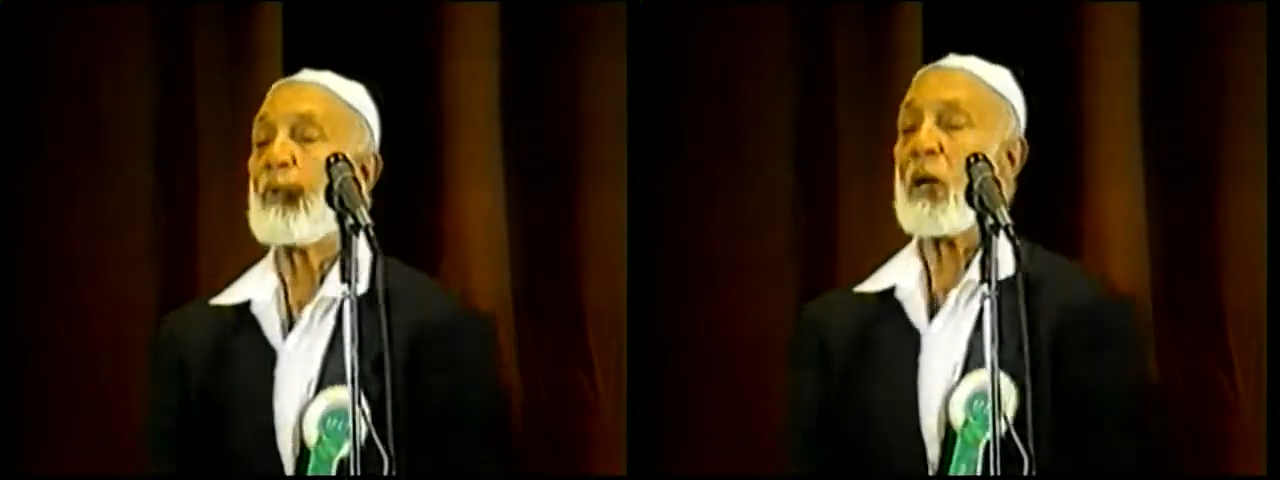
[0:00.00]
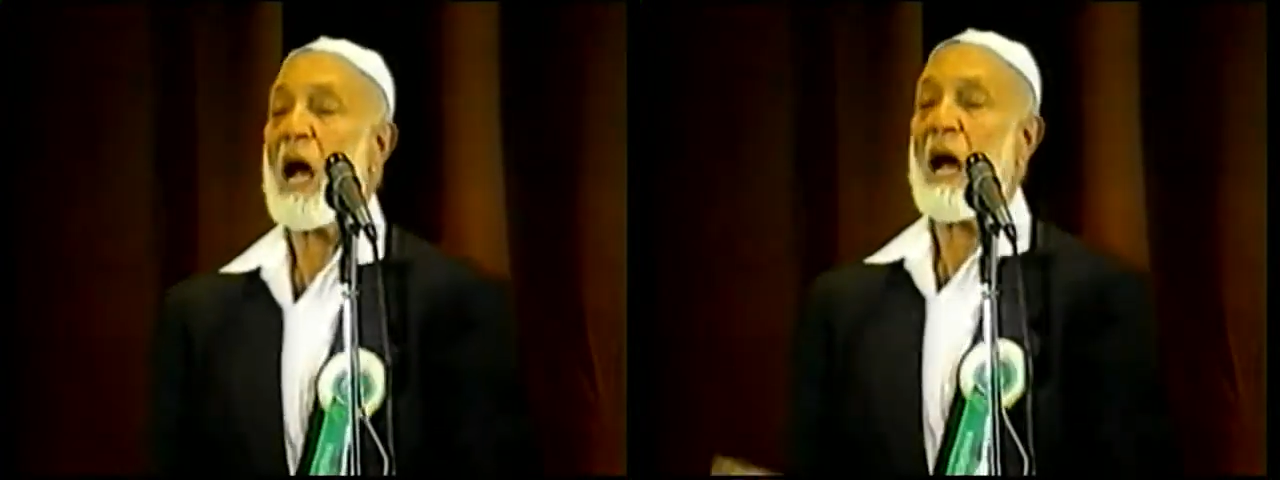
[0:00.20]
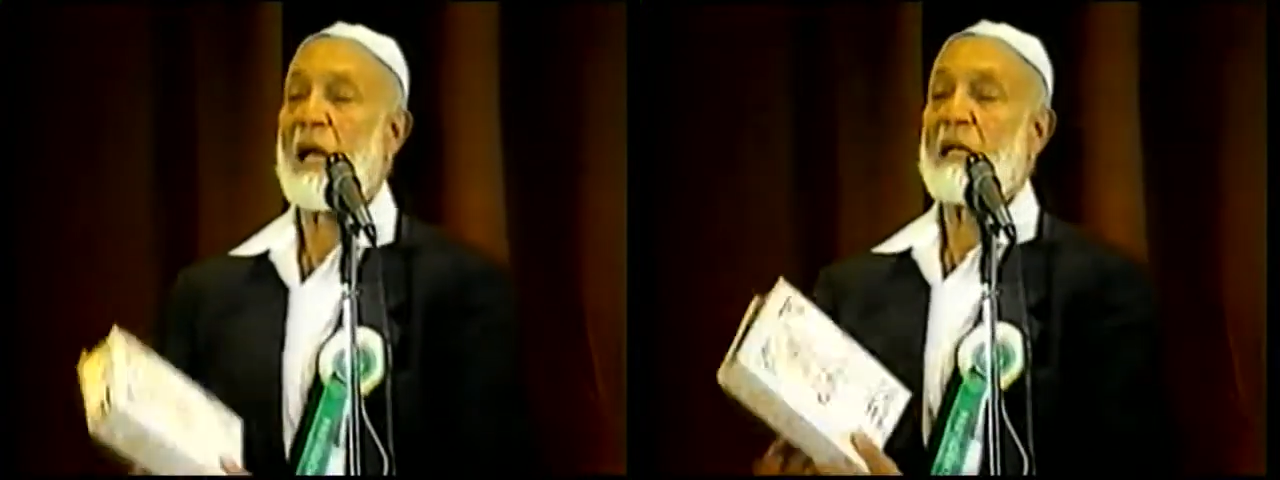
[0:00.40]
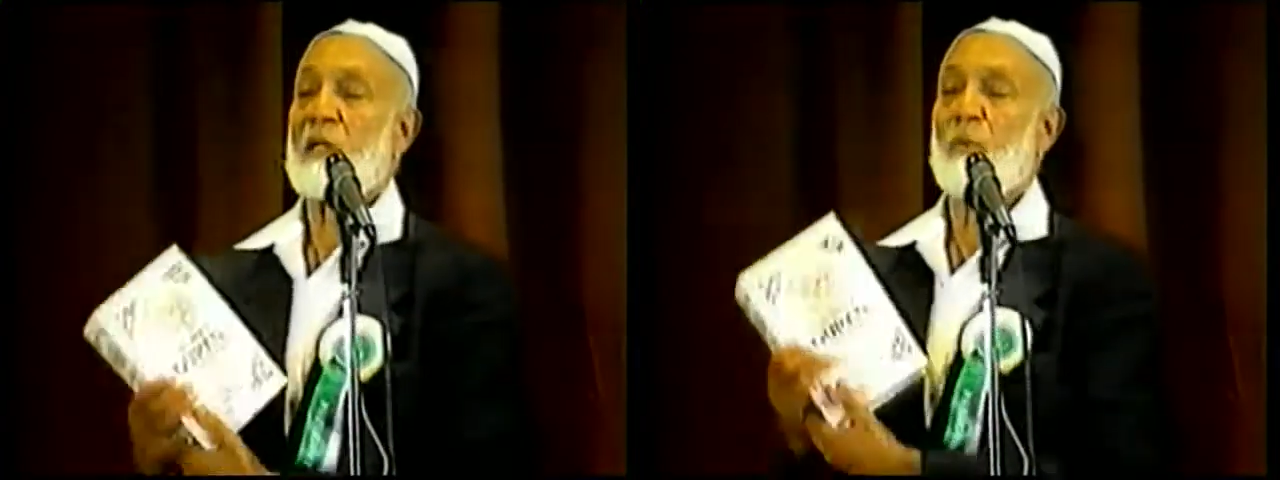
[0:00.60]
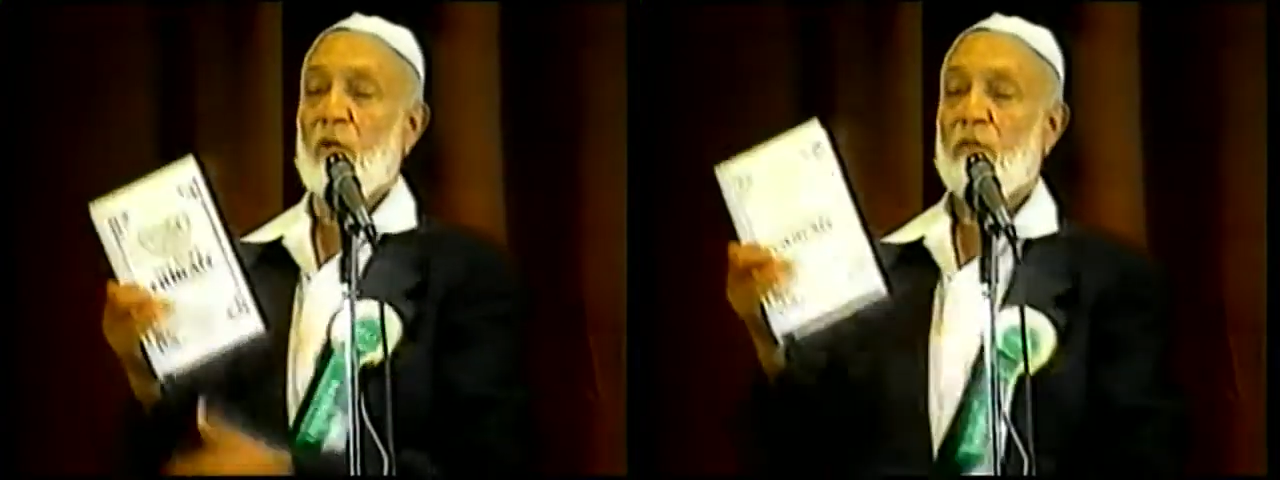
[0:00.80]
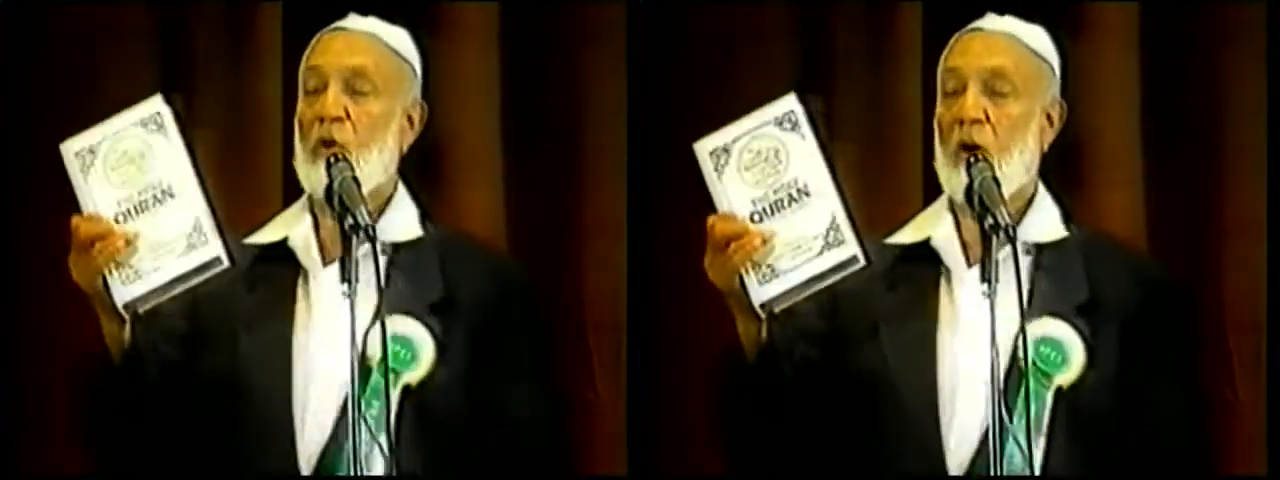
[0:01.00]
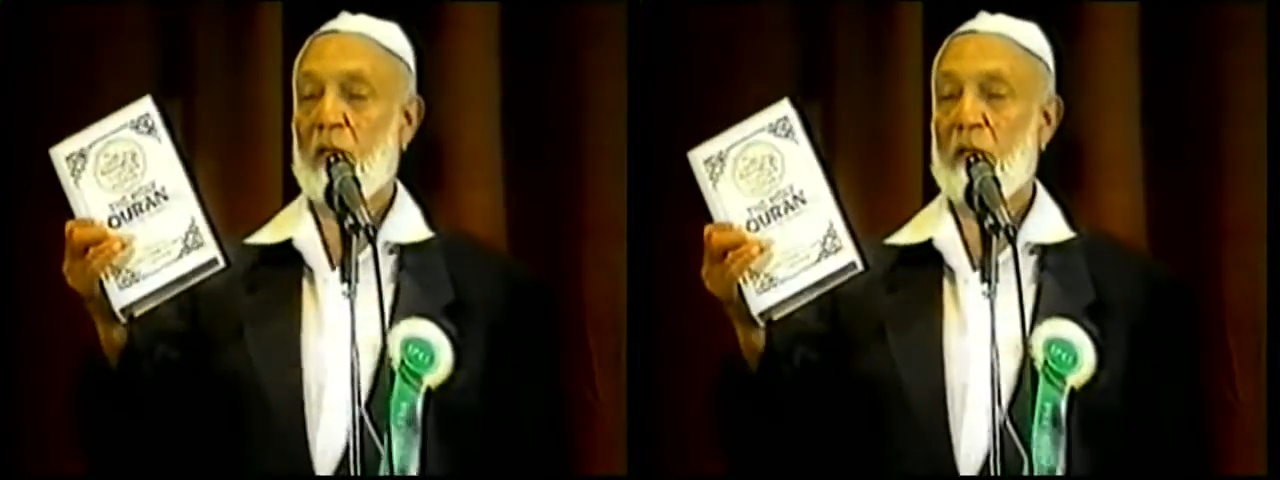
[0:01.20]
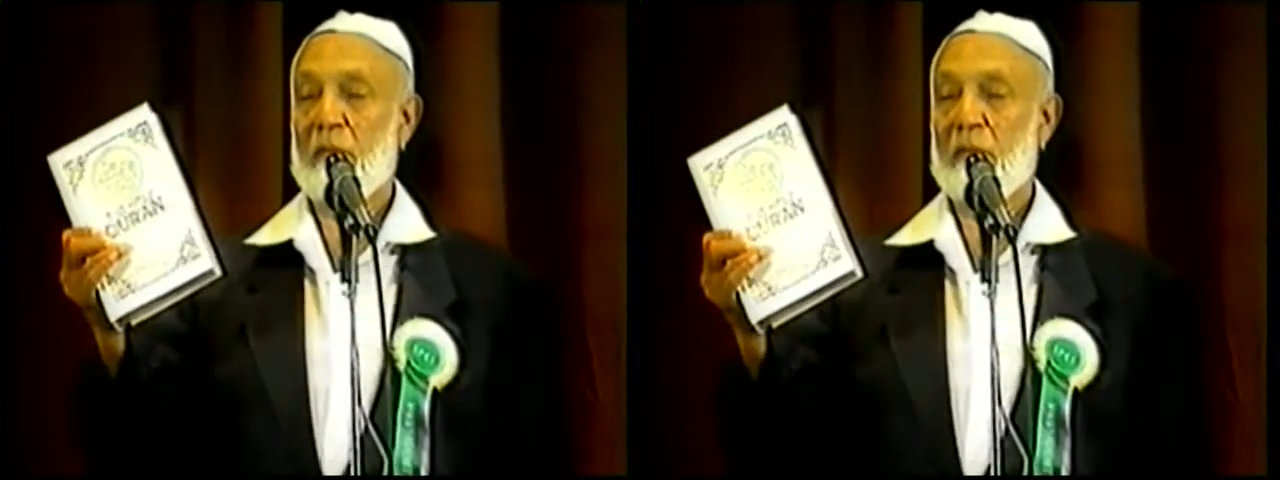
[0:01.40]
Quran, the word of
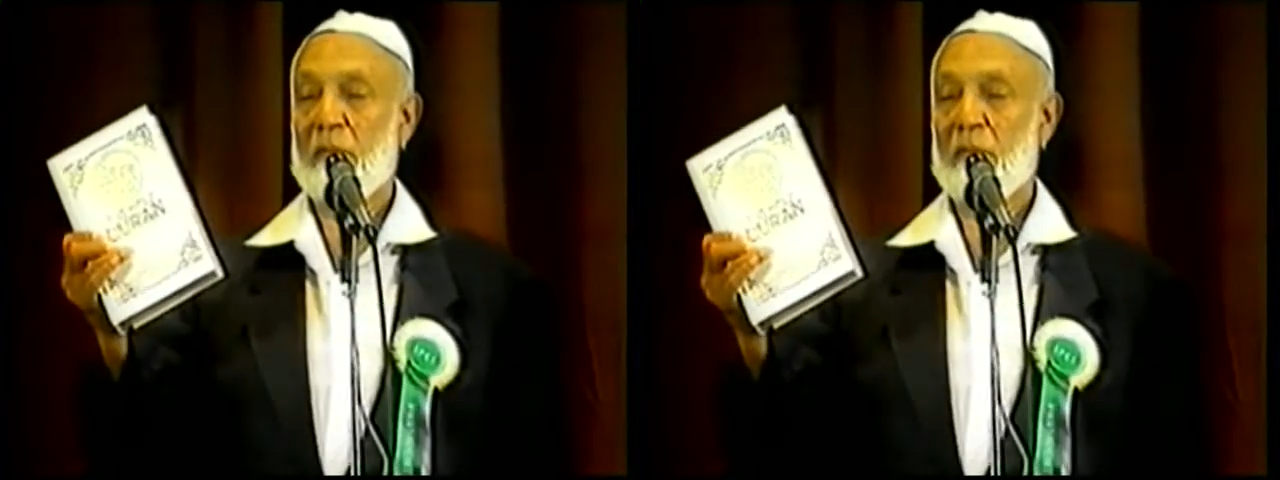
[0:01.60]
God.